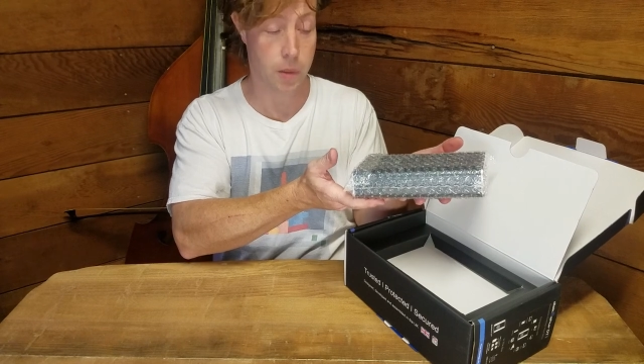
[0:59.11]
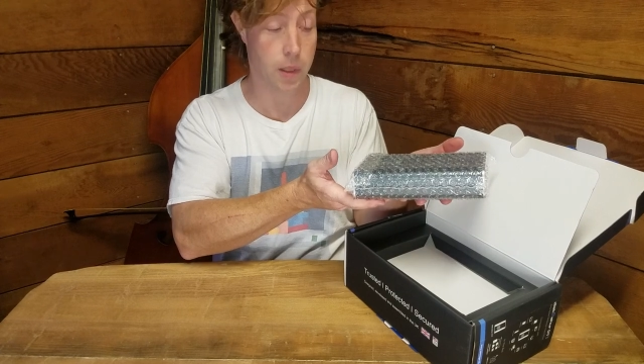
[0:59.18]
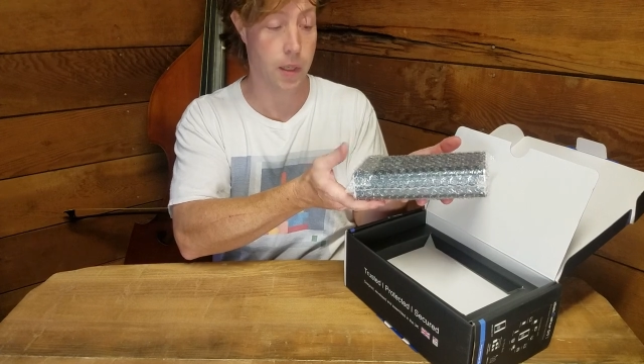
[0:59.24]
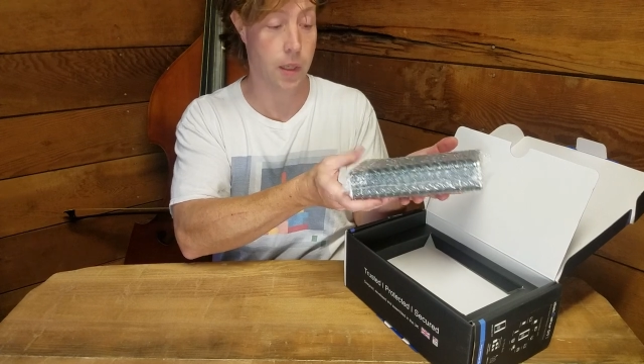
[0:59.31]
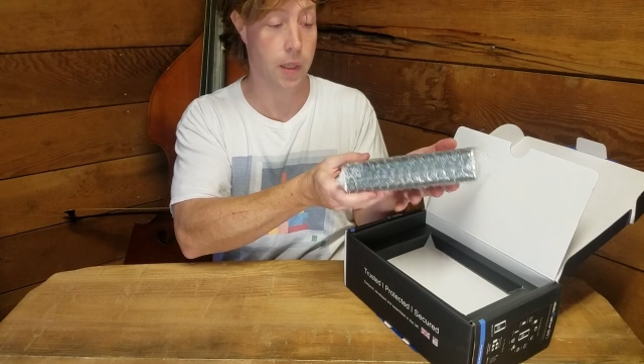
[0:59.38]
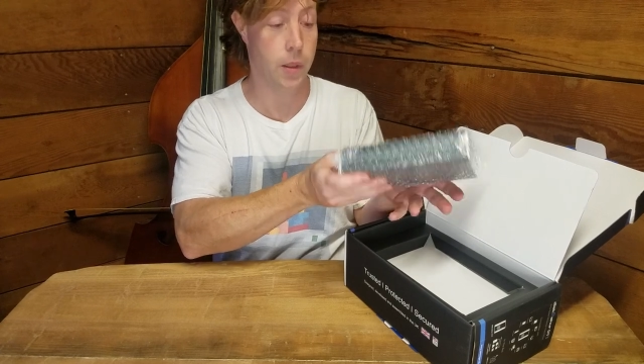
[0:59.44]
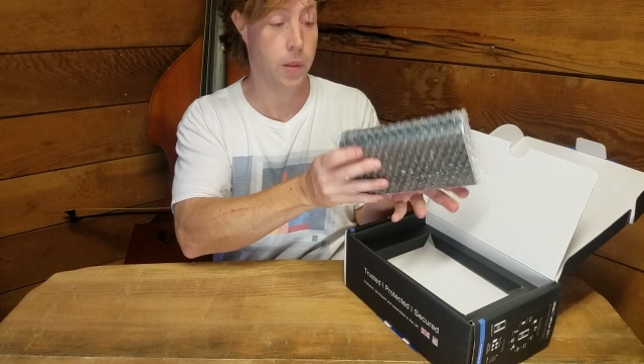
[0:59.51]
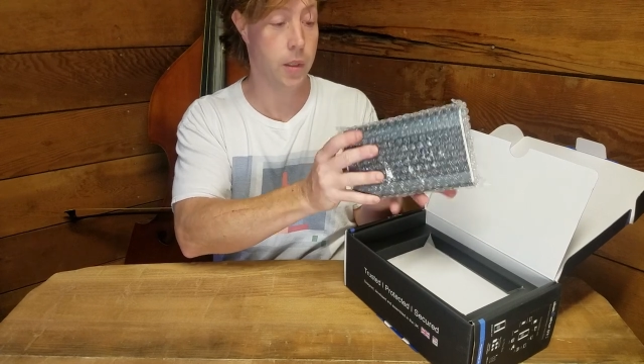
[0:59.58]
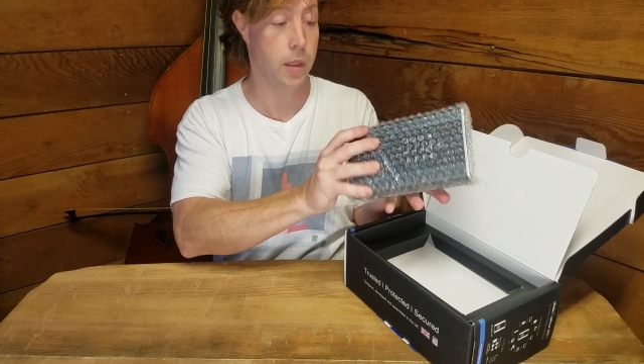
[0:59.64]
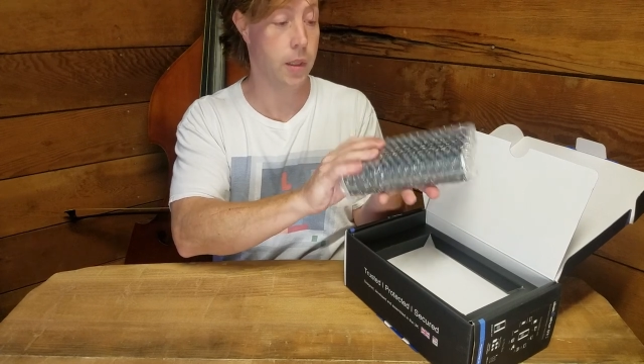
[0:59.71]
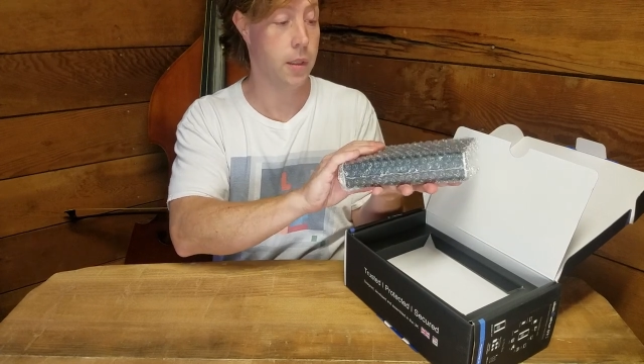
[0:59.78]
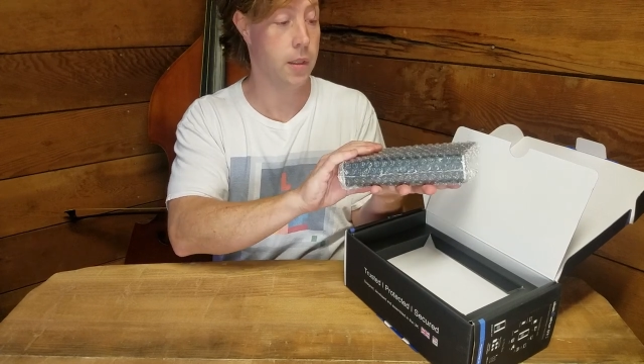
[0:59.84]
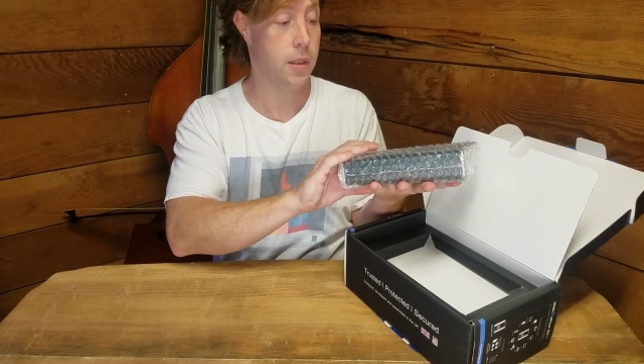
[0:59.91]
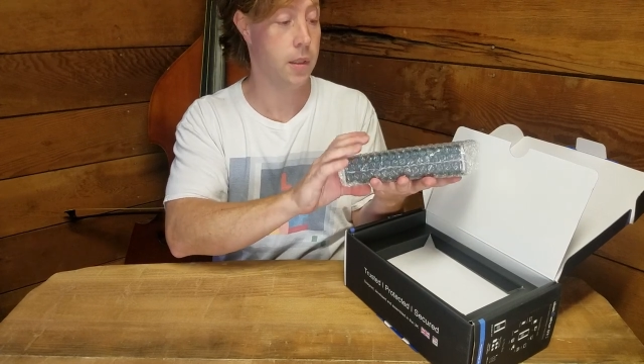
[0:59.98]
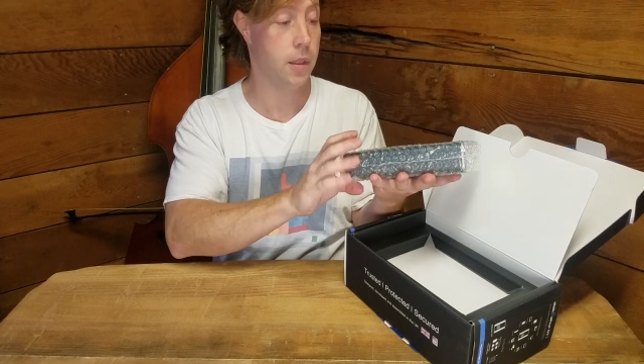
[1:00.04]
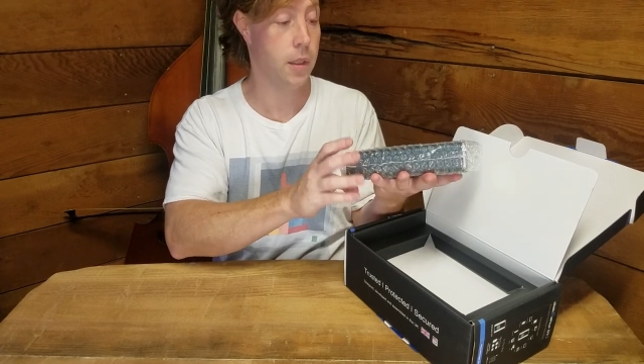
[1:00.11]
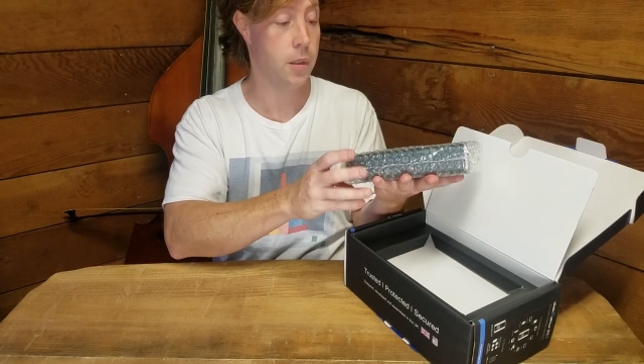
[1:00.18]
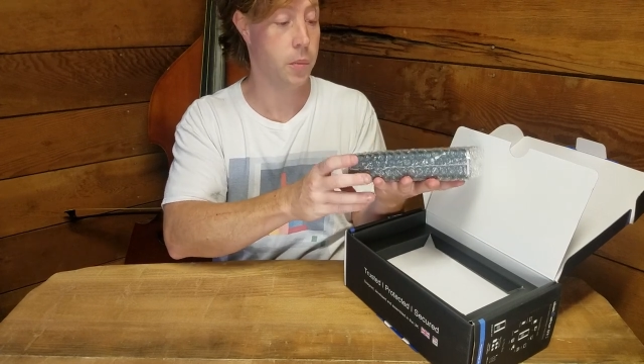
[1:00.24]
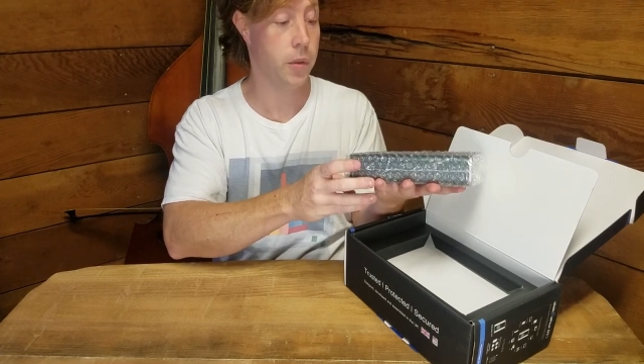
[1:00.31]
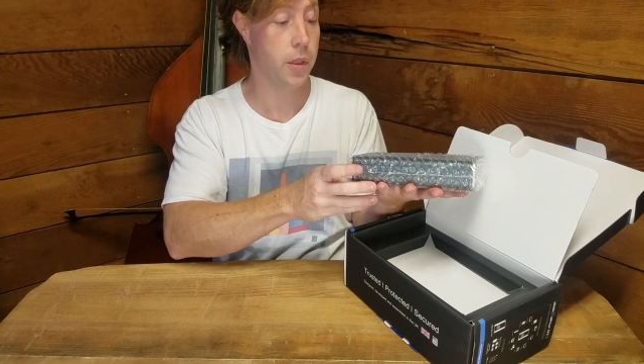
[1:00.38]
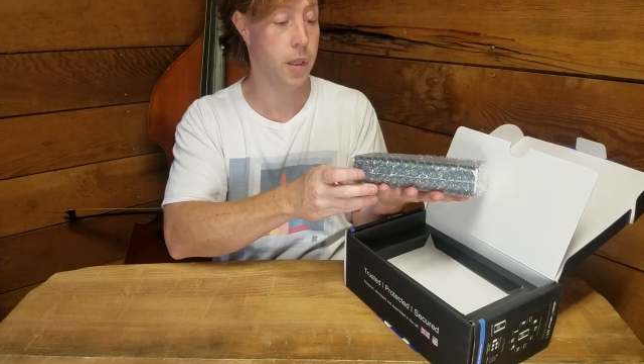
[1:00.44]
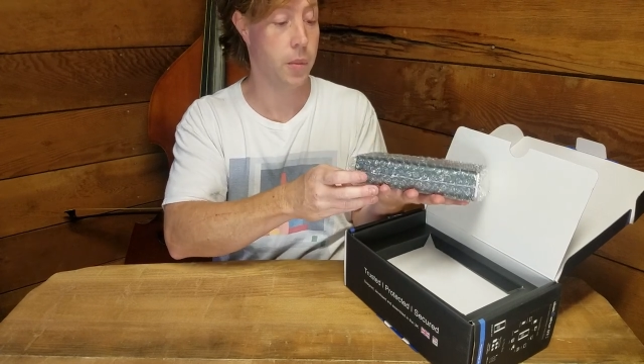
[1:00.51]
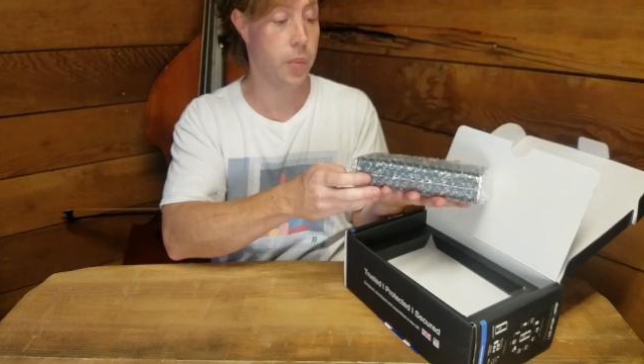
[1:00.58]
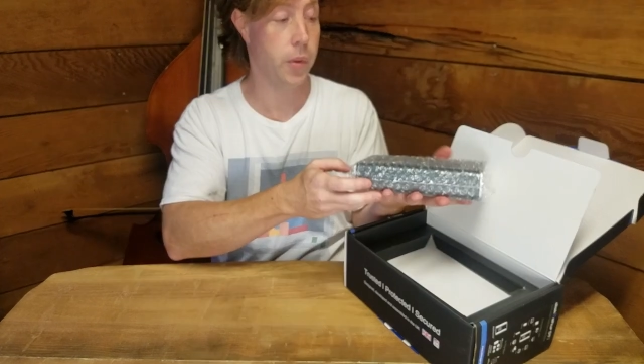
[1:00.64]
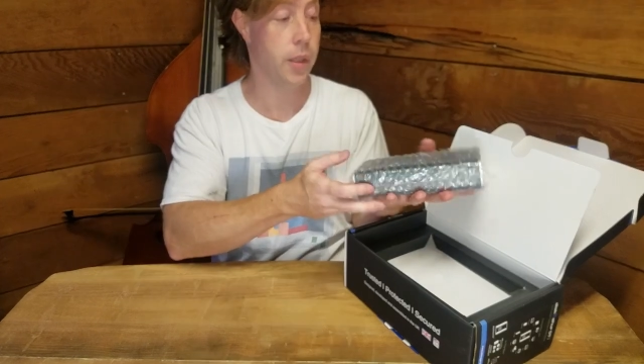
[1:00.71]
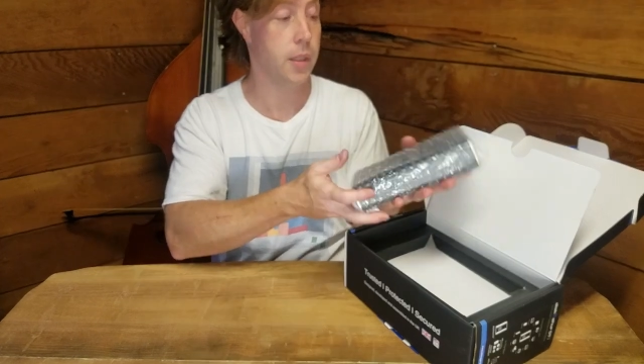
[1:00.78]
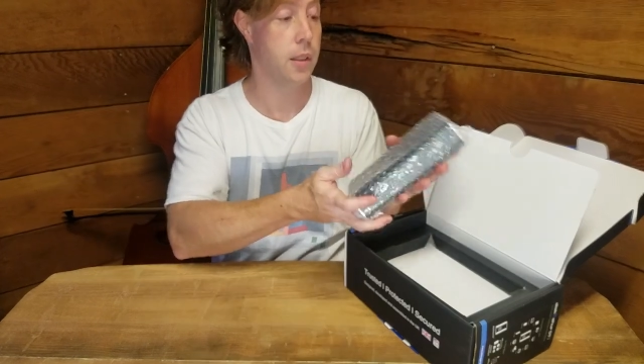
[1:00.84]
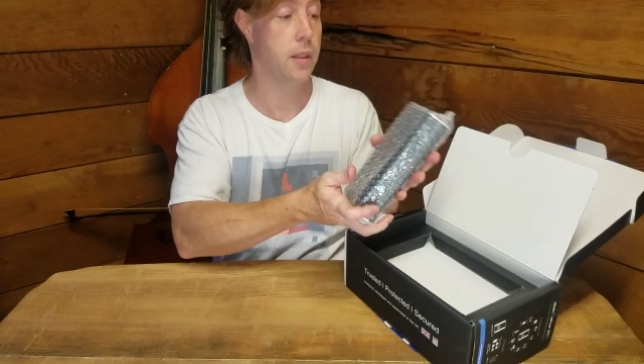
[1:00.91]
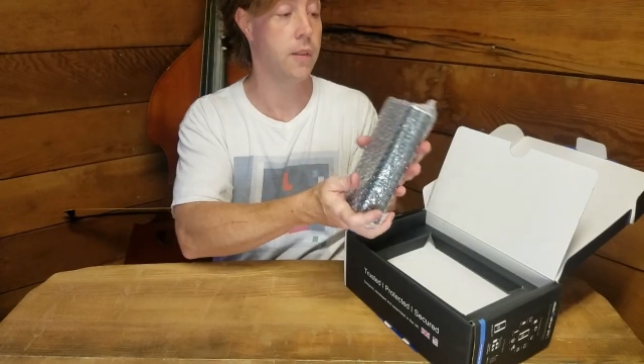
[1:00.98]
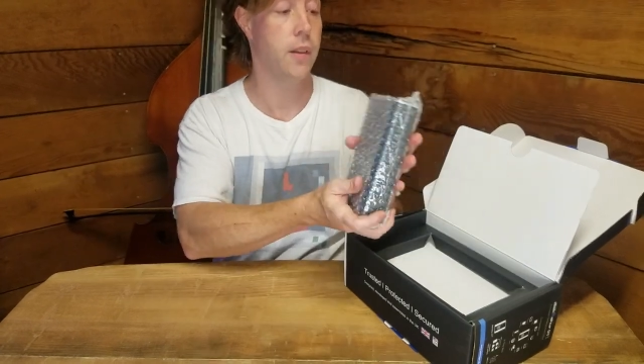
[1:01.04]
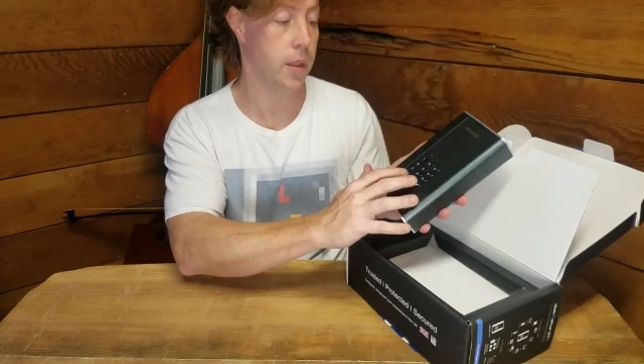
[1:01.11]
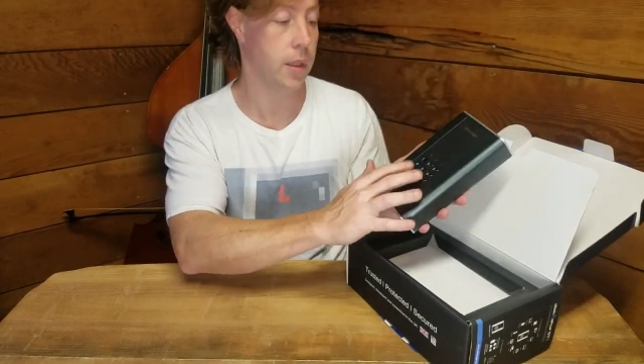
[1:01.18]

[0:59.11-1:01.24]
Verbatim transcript: but it's pretty impressive.